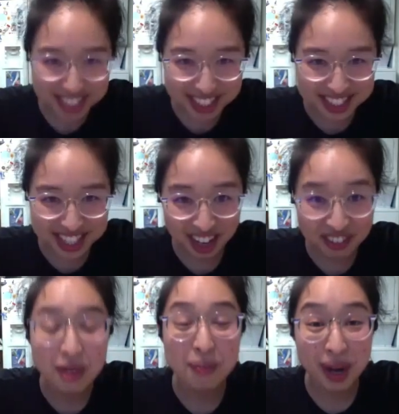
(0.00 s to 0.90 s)
is tough,
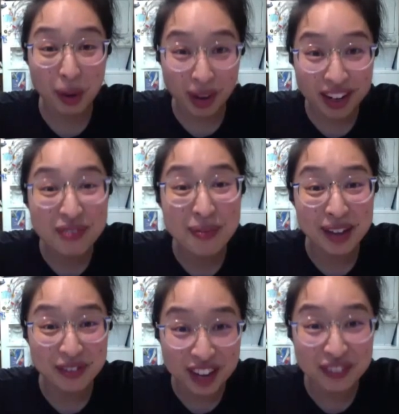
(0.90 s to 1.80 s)
but one of my
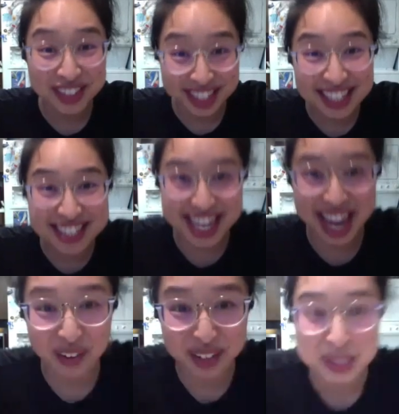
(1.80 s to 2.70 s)
favorite things
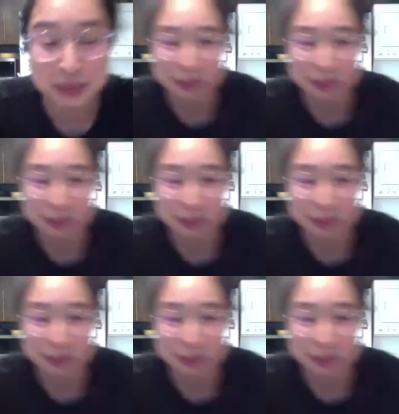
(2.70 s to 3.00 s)
now is people